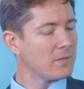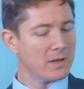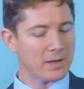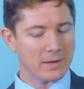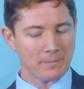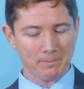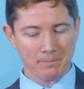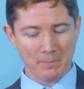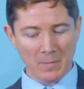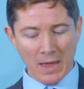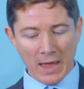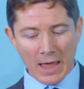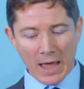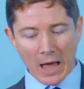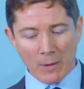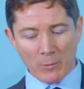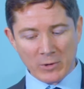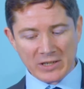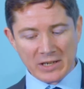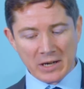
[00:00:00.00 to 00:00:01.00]
Yeah.
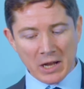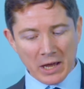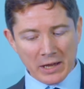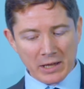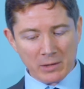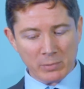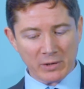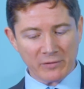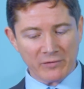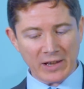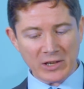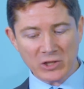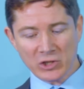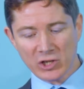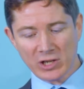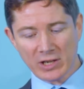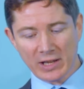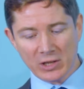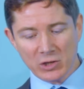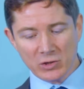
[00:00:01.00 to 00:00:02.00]
And with an eye on
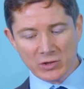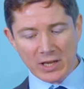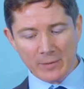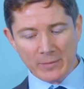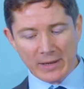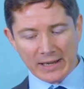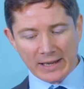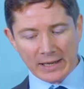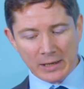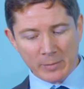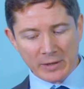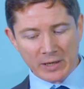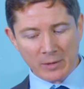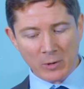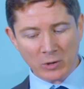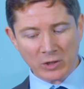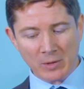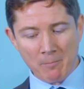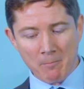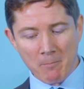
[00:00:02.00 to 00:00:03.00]
prevention, can you tell me a little bit
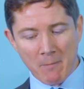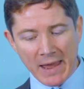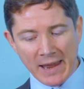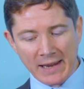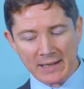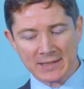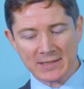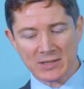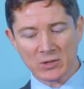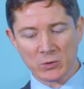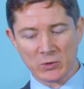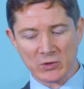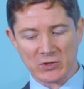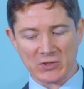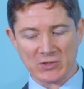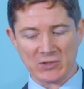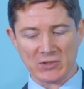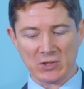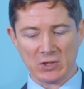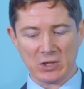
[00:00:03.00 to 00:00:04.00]
about the main
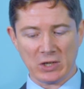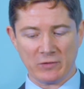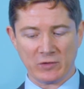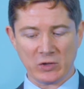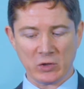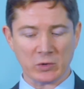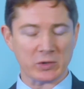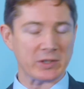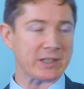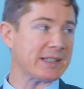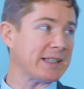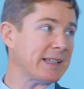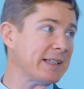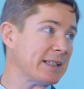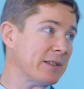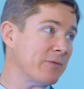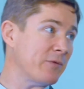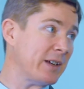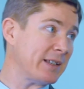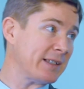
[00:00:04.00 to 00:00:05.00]
sources of the
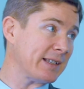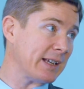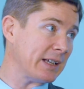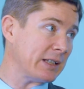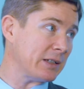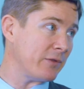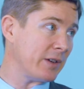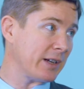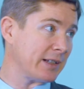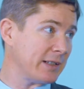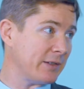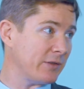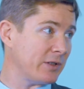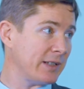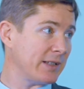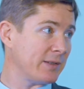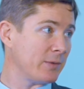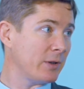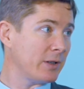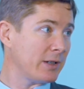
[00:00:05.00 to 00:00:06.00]
ODCE's investigative
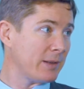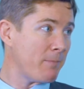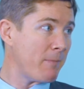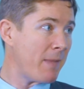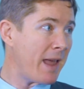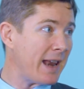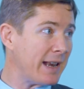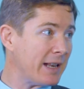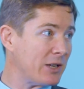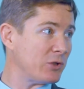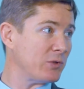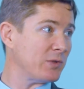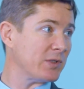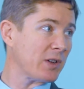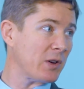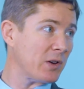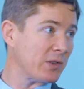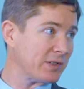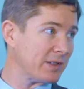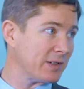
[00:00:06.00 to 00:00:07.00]
activities? What are the main issues
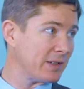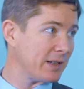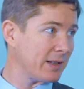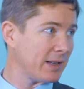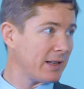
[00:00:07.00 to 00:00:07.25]
causing?